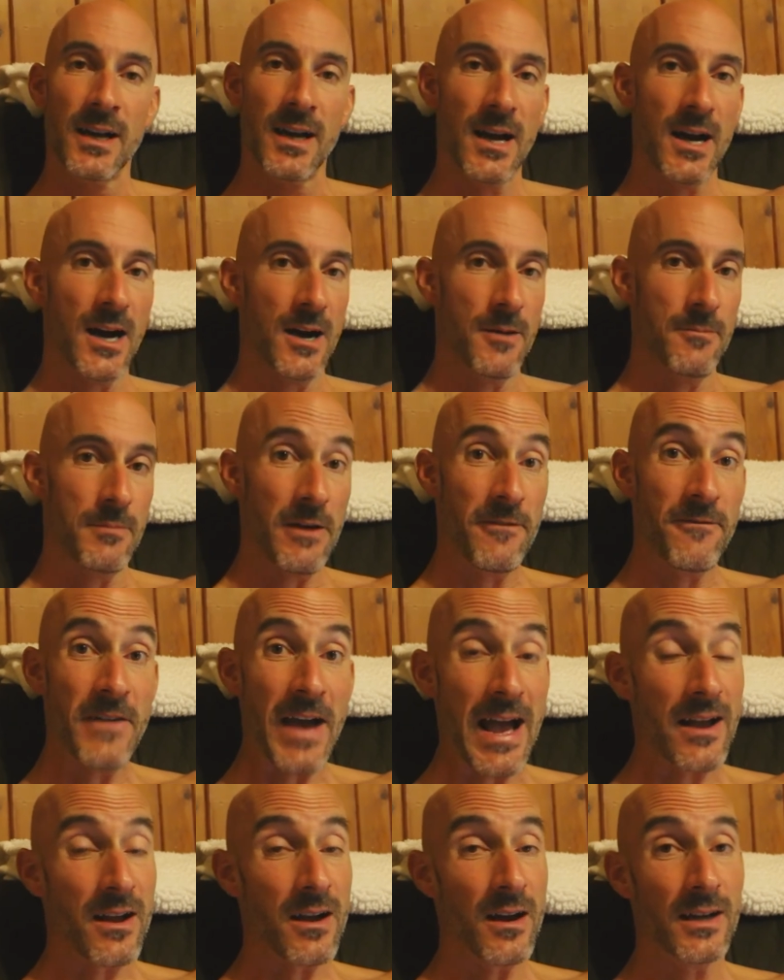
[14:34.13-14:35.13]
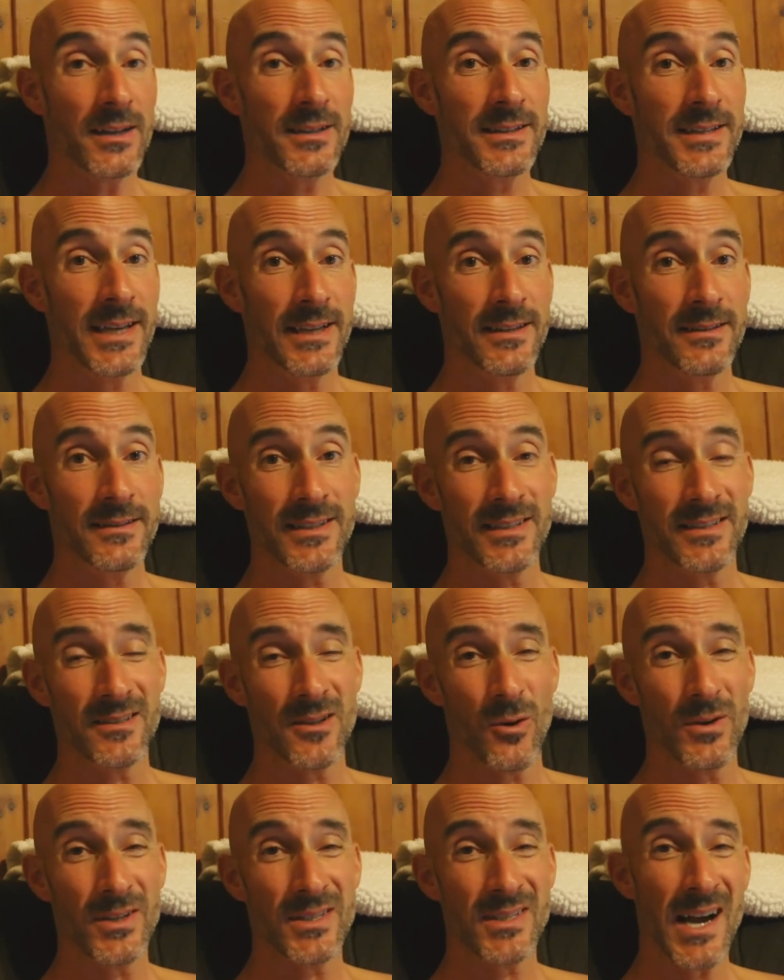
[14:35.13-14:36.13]
uh, my fat content is
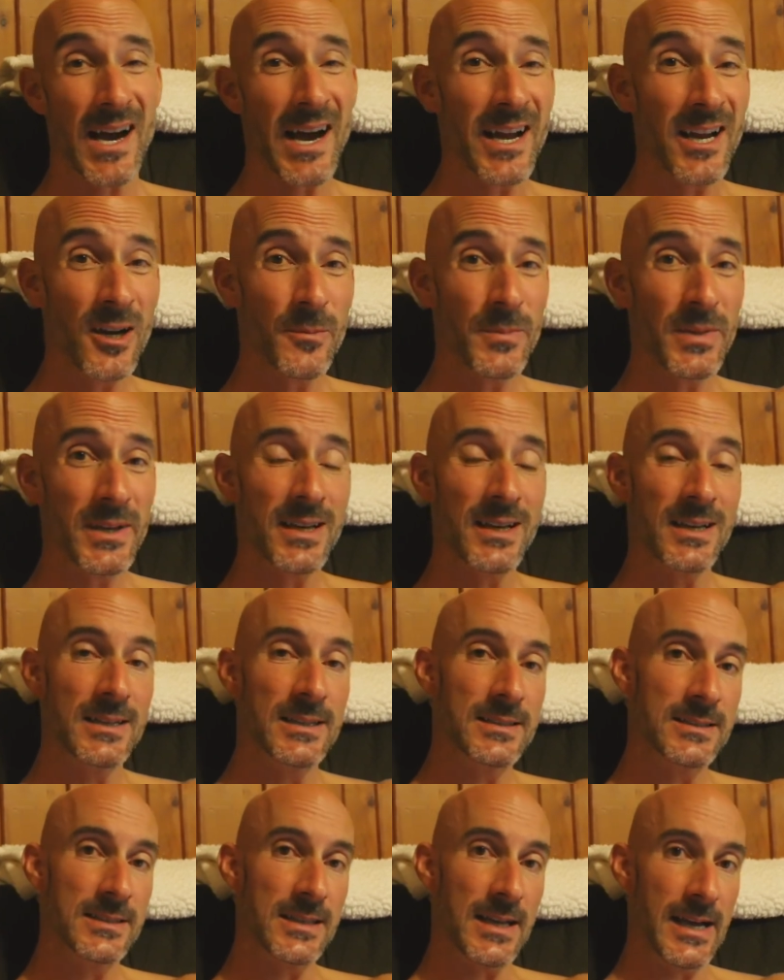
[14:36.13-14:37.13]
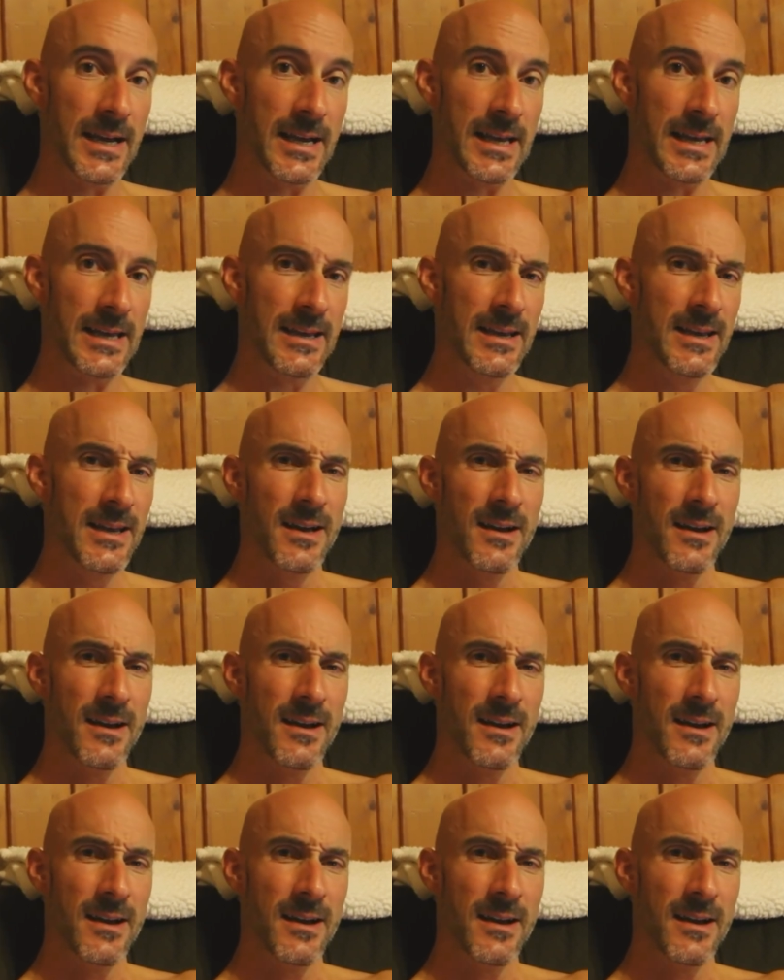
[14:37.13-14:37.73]
always higher because I,